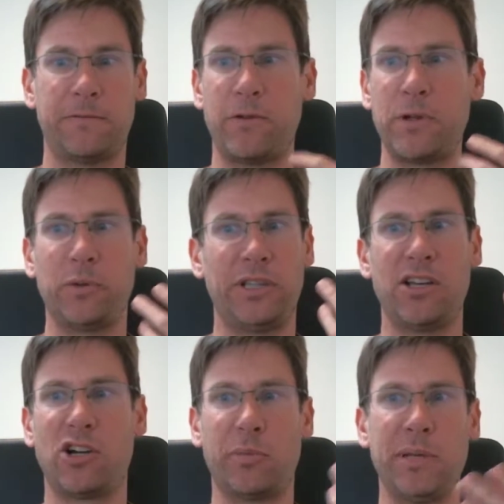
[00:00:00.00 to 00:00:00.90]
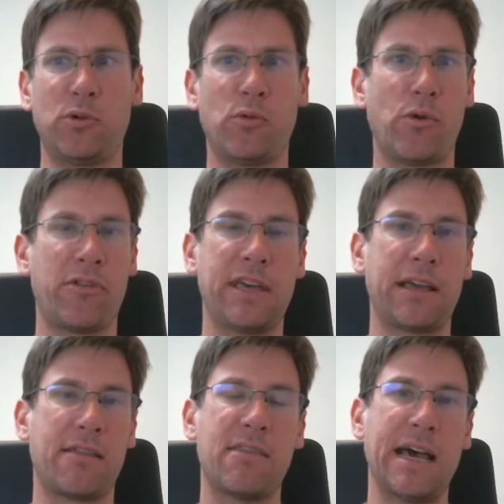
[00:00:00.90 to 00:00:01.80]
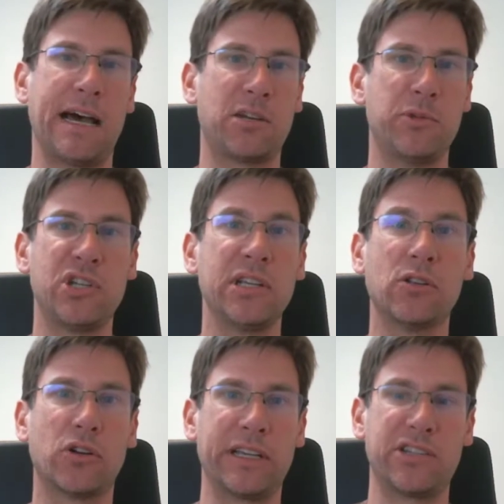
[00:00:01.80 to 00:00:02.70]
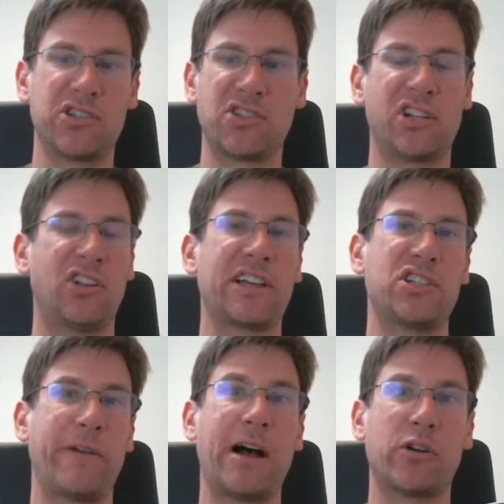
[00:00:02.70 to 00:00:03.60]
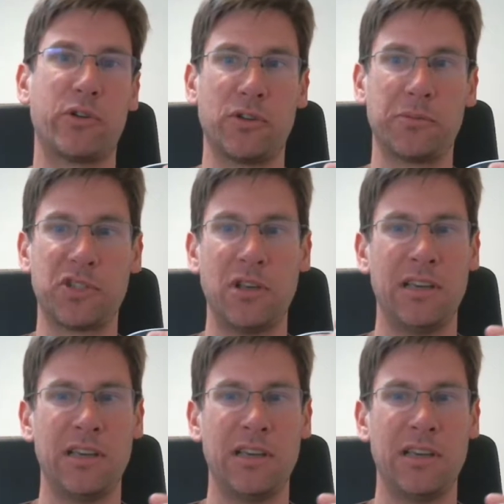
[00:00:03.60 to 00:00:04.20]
Frequently young people will think that machine learning is just a collection of algorithms,